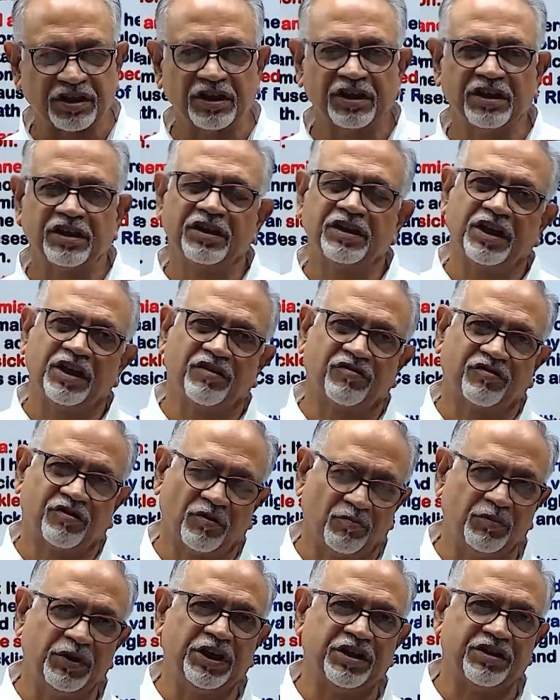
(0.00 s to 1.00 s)
in case of
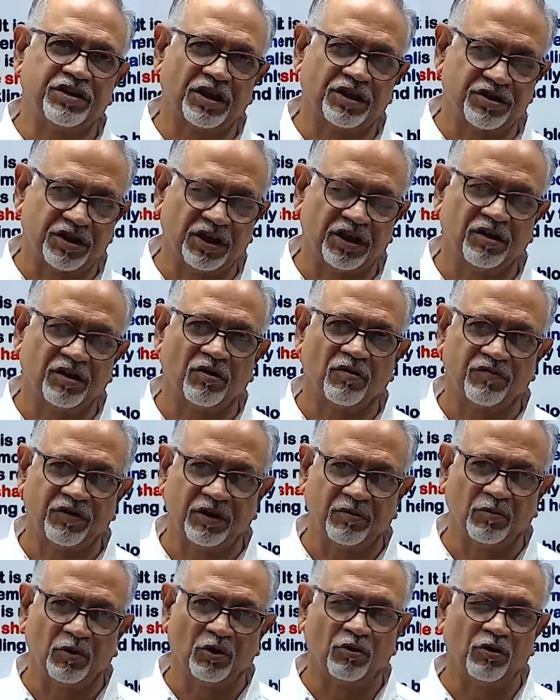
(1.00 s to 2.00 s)
beta chain of
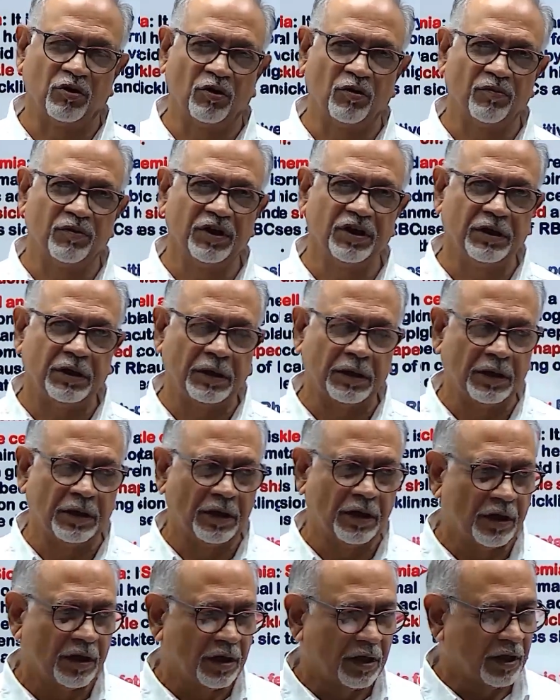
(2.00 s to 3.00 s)
hemoglobin.
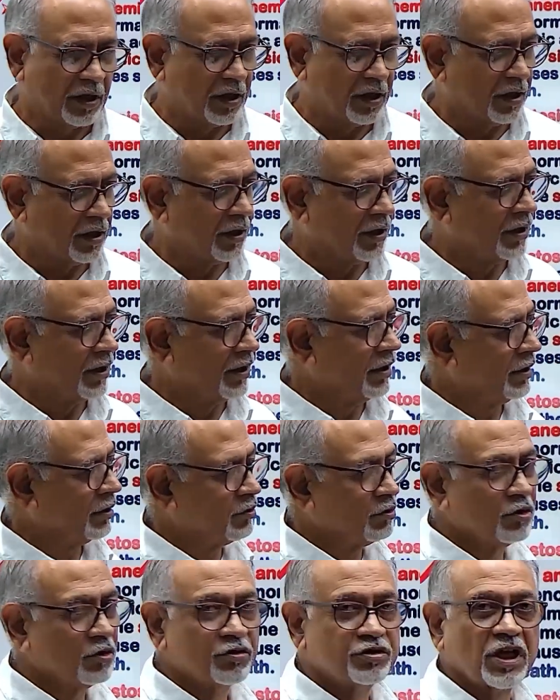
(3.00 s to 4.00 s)

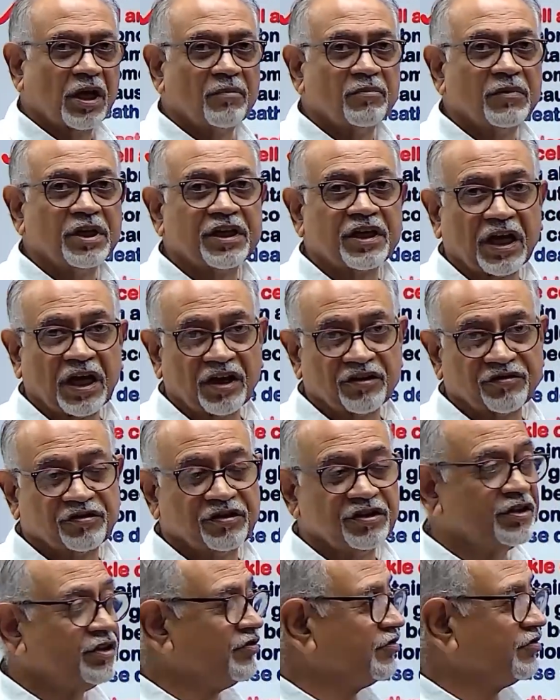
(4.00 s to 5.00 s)
Glutamic acid is